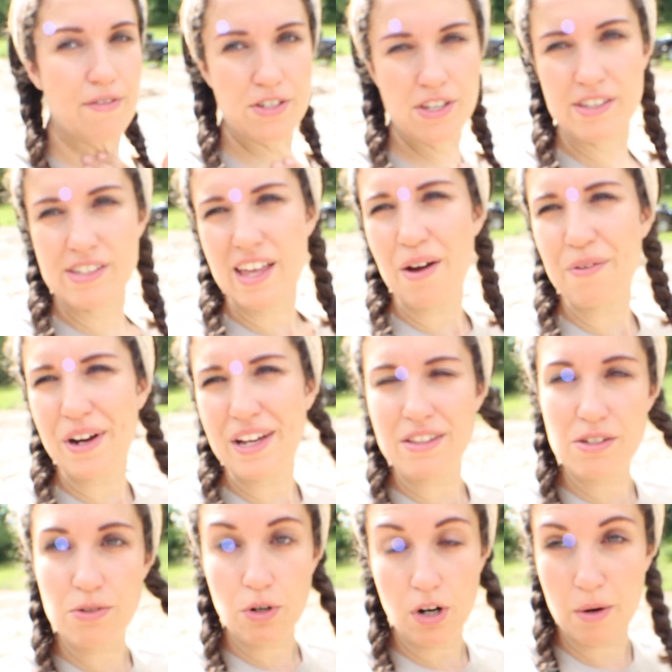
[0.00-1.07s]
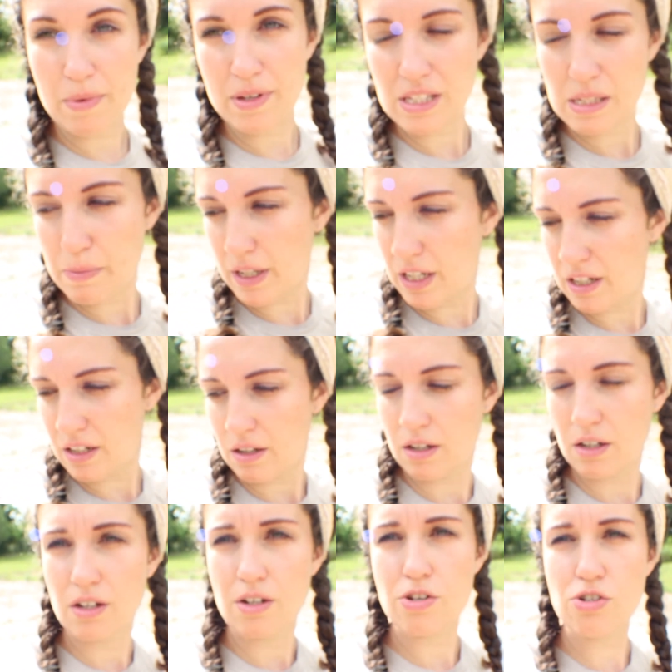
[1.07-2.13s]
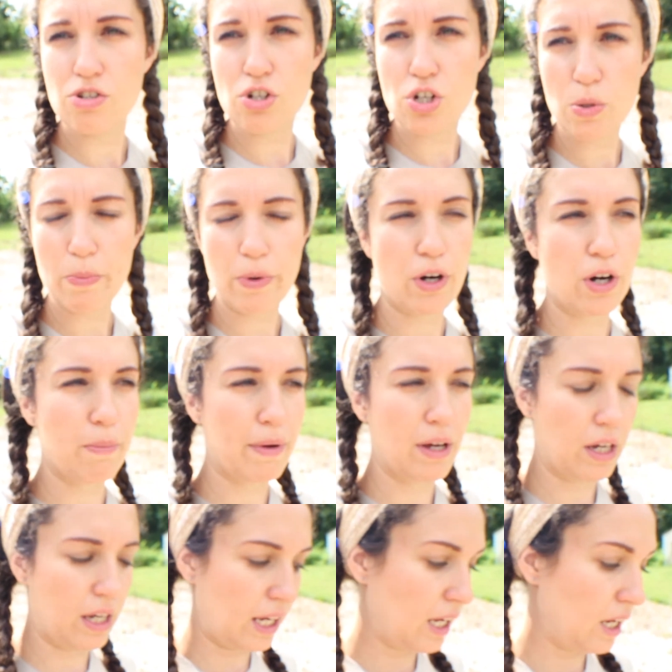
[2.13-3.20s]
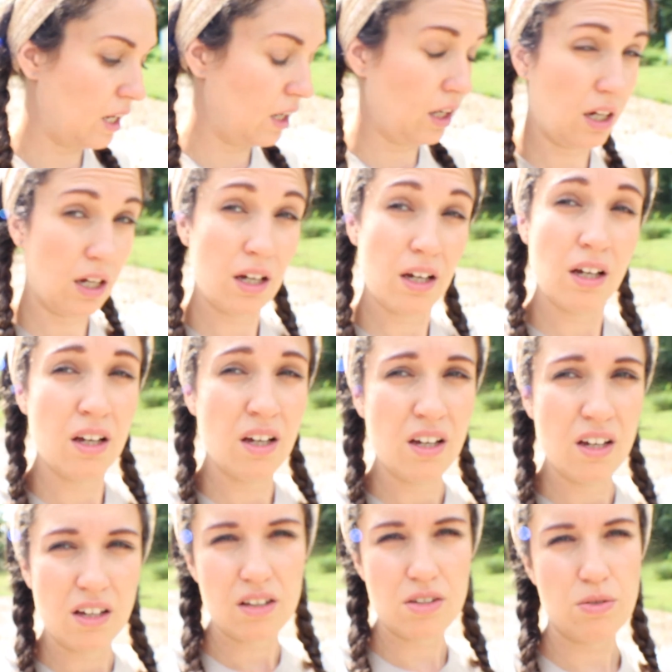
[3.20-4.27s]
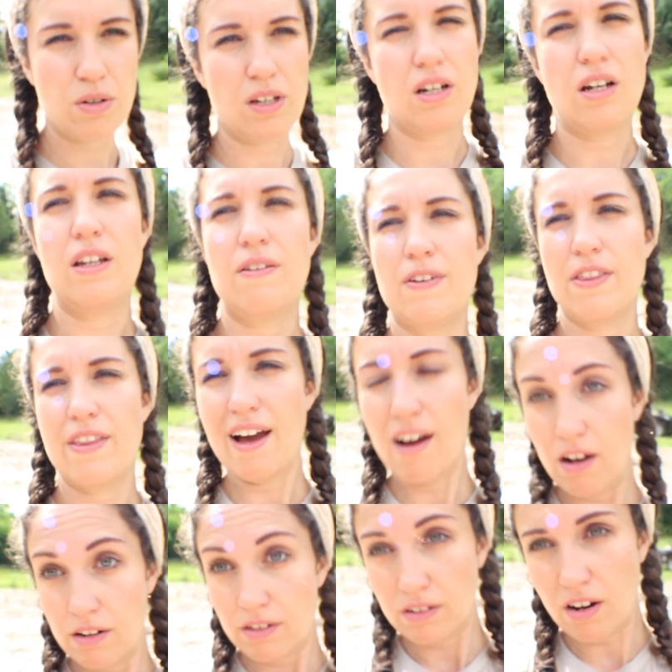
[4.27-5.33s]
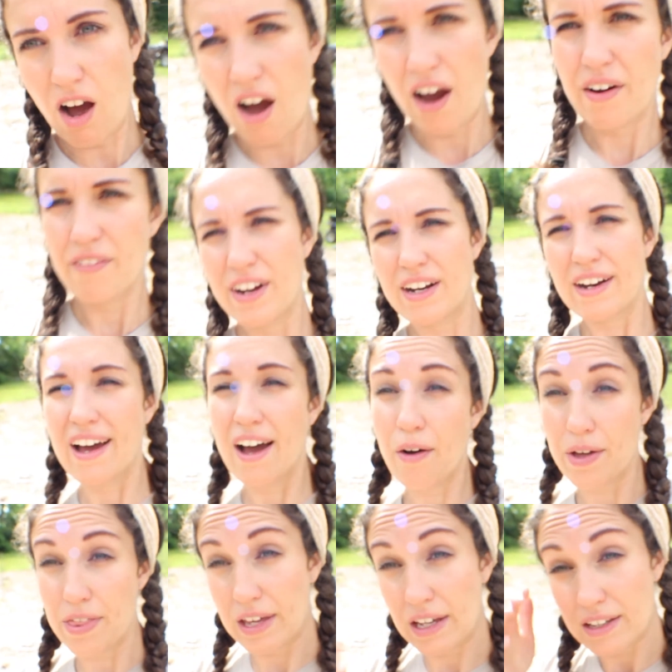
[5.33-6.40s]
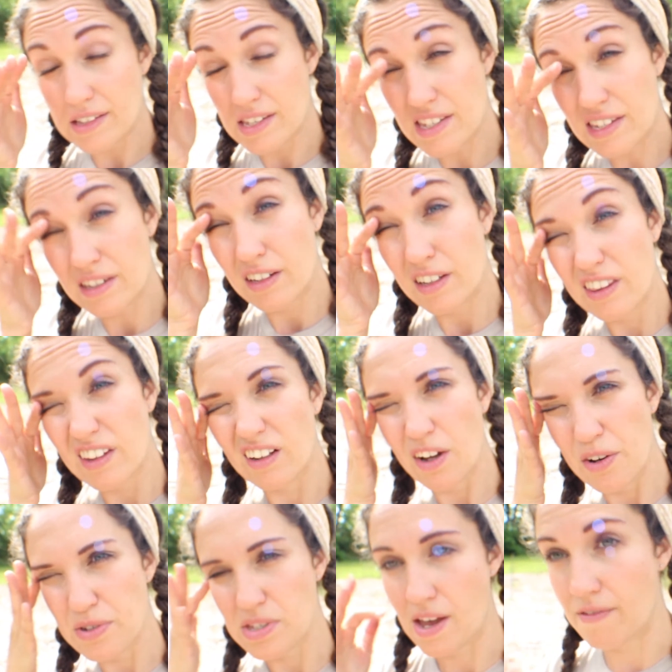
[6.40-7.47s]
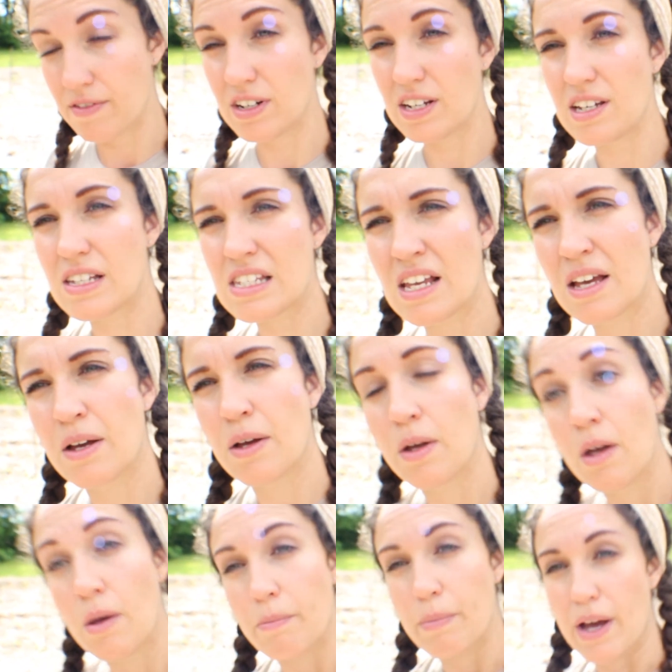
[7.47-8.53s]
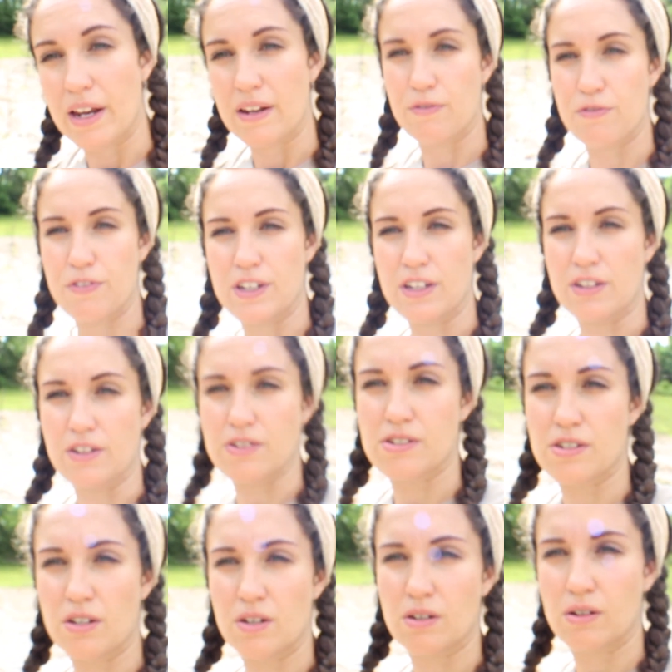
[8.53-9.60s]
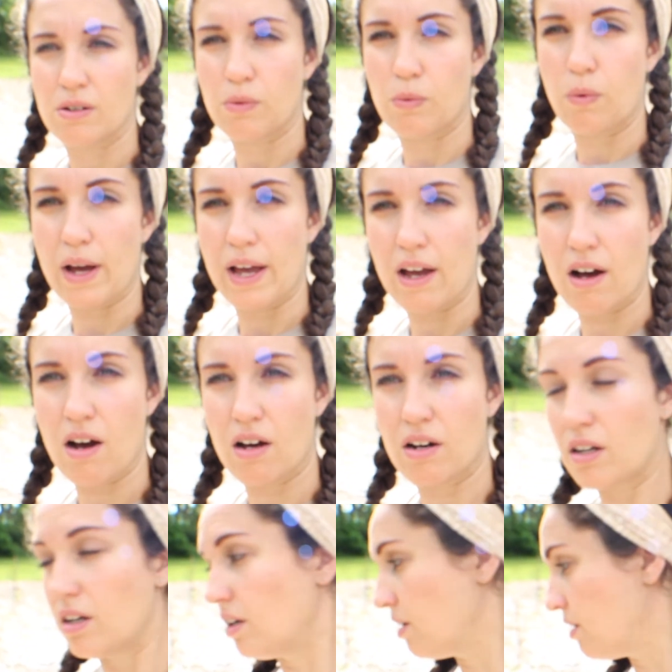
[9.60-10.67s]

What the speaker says: since that rainstorm, it's been super muggy. It's really not even that hot right now. I think it's in the low 70s, but it feels way hotter.